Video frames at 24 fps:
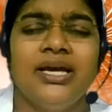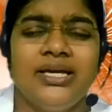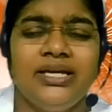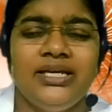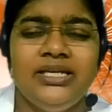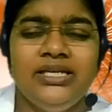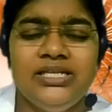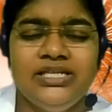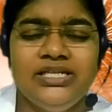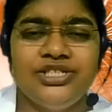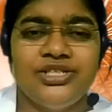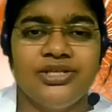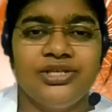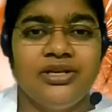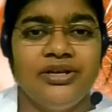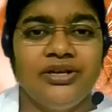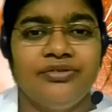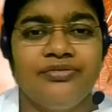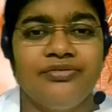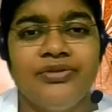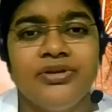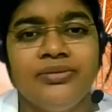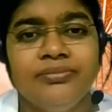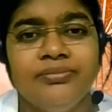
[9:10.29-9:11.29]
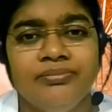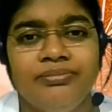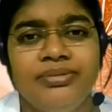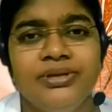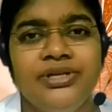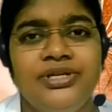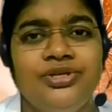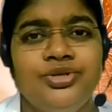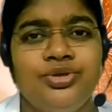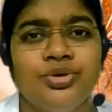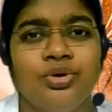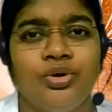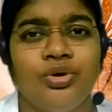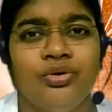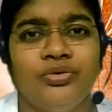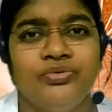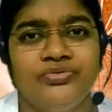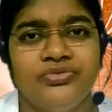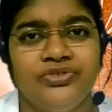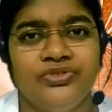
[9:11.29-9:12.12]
each and every bit of